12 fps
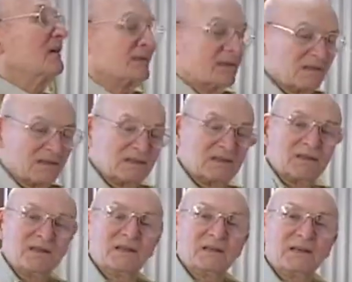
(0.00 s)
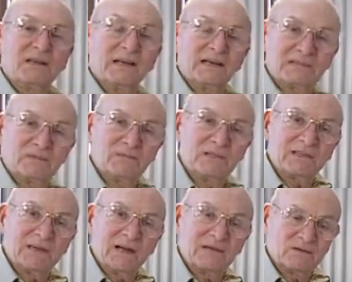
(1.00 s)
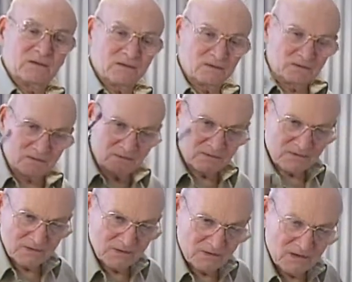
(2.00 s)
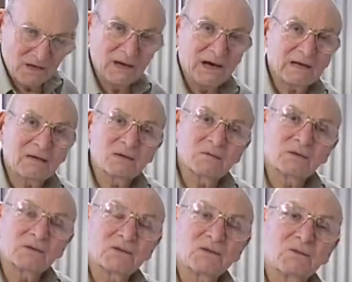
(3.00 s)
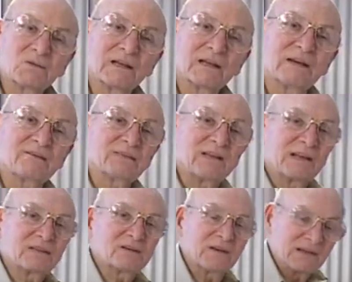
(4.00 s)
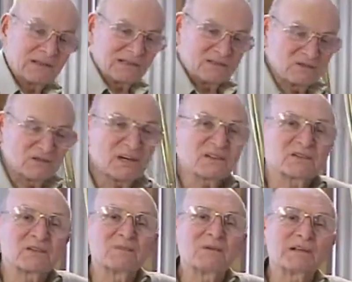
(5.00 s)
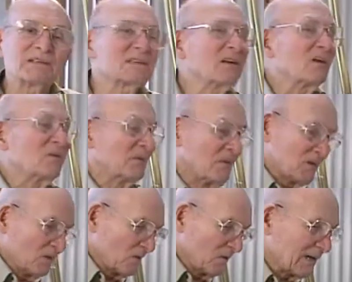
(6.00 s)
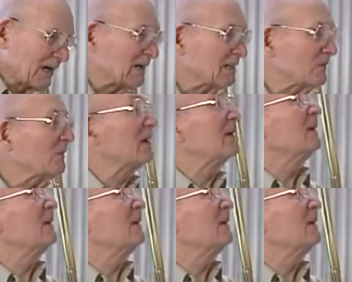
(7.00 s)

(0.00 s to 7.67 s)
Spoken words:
See, he has the baton, of course. I don't know what to do with the left hand, so I had to gesture myself all kinds of ways.